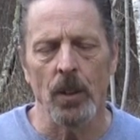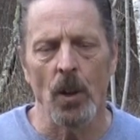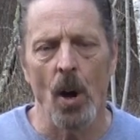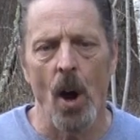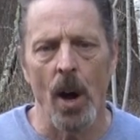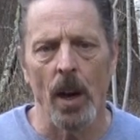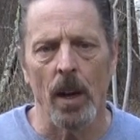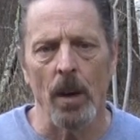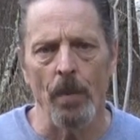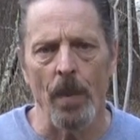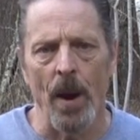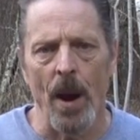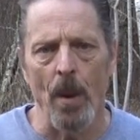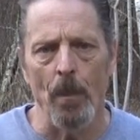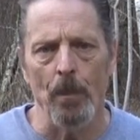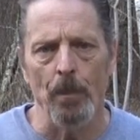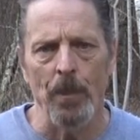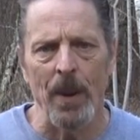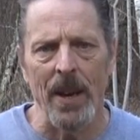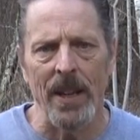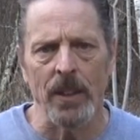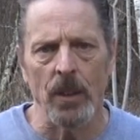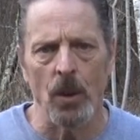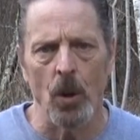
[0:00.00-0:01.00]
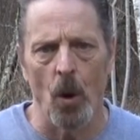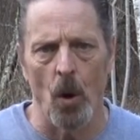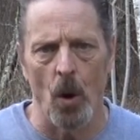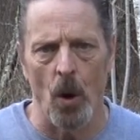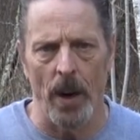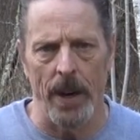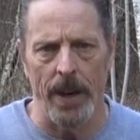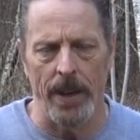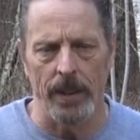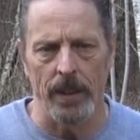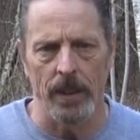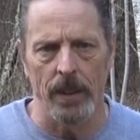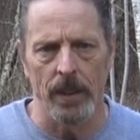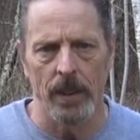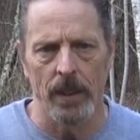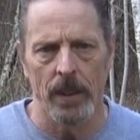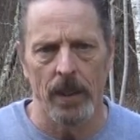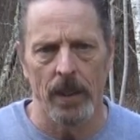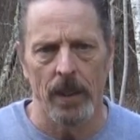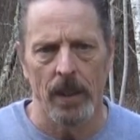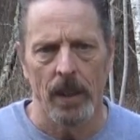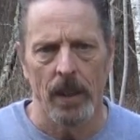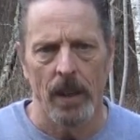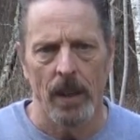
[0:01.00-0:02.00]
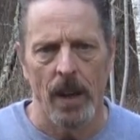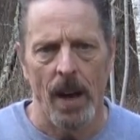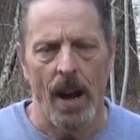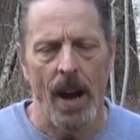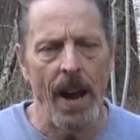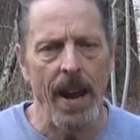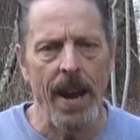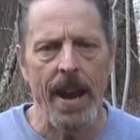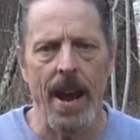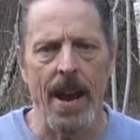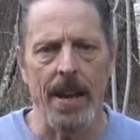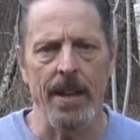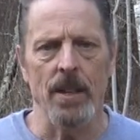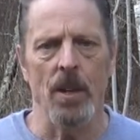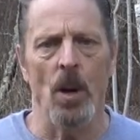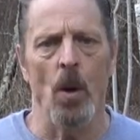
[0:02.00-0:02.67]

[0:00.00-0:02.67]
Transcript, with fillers: to talk about Bitcoin. I had